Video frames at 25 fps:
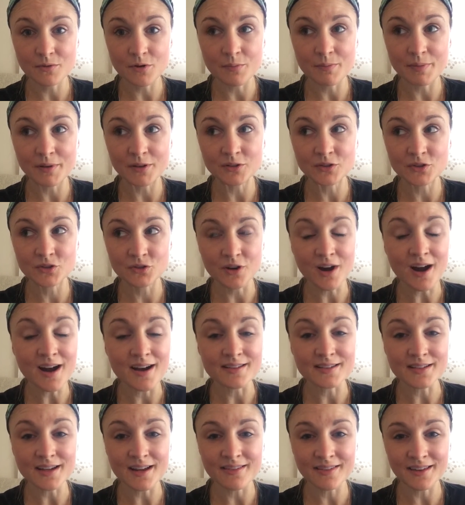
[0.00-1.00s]
build
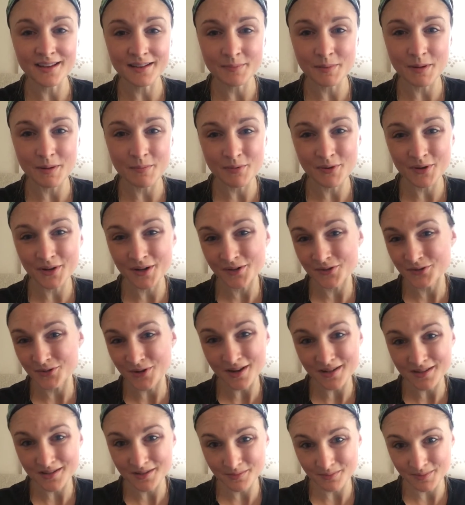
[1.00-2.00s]
trust. I think people can
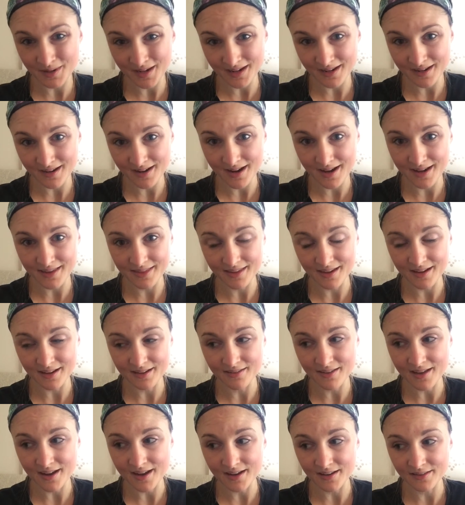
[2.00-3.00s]
trust me. I
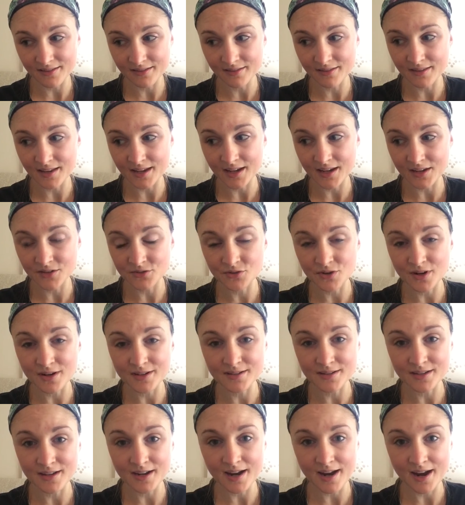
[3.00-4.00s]
think that they can
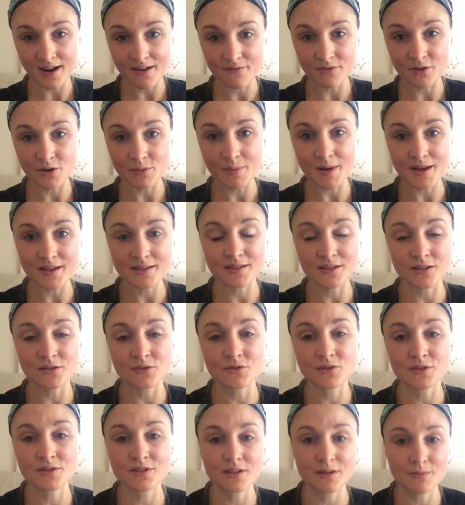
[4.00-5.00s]
trust that I have their best
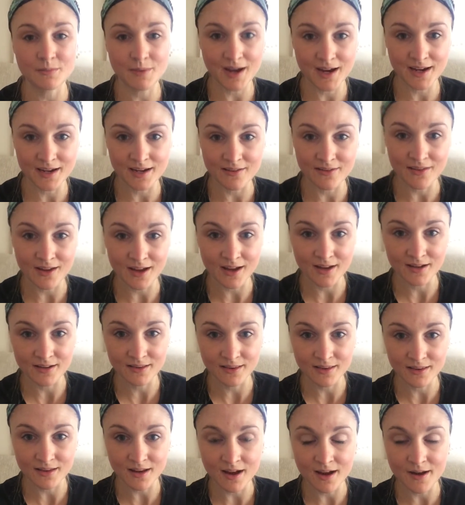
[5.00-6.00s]
interest in mind, and that
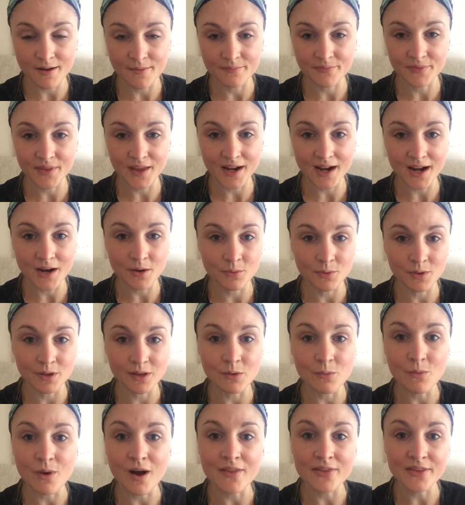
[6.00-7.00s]
I really
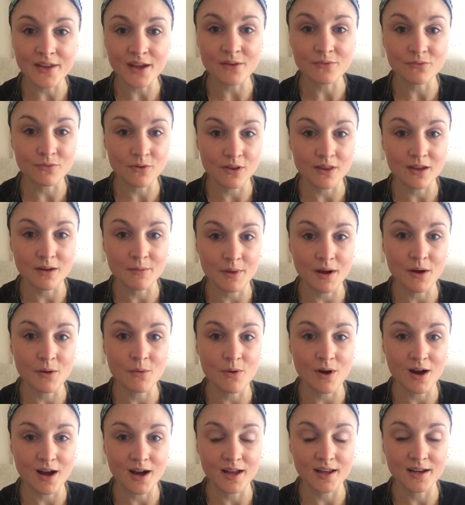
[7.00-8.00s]
want that for them. I
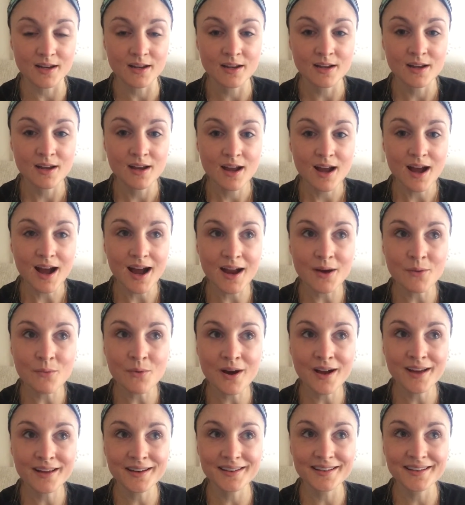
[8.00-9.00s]

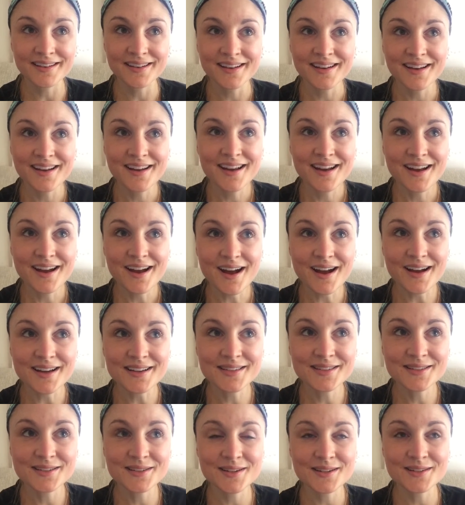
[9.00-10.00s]
want
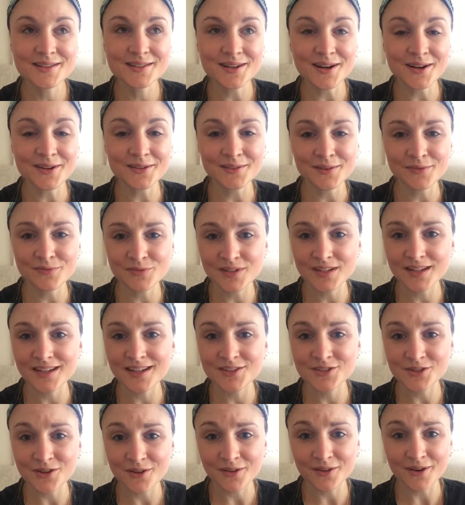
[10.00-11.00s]
us to start lifting
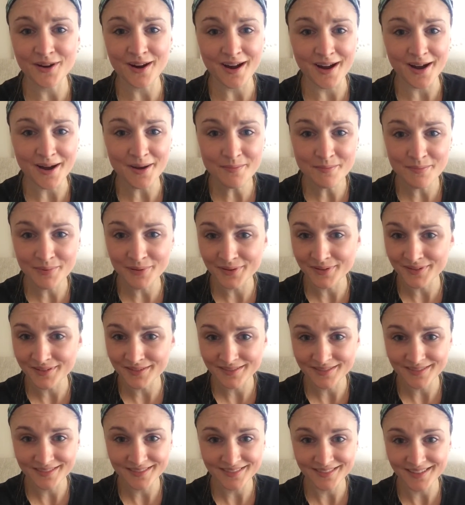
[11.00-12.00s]
each other up.
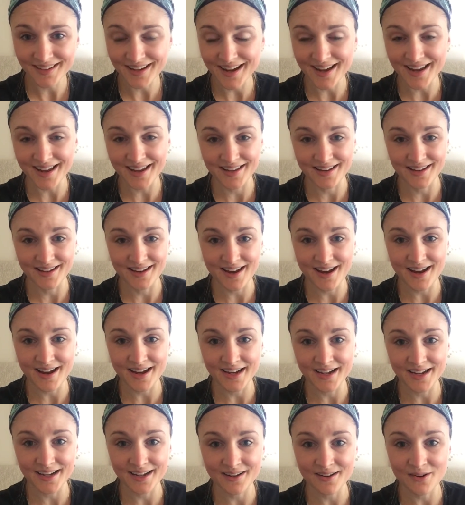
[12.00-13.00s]
And
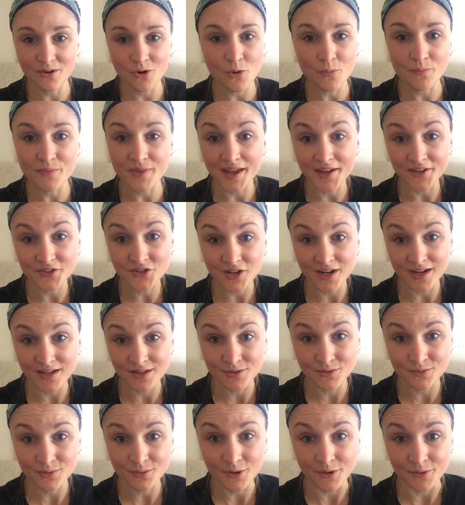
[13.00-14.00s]
I hope that
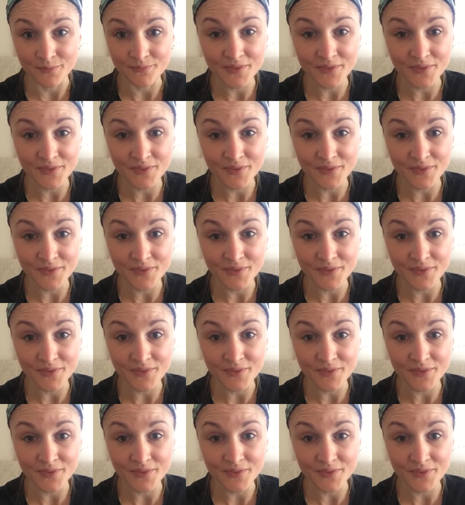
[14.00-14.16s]
shines through.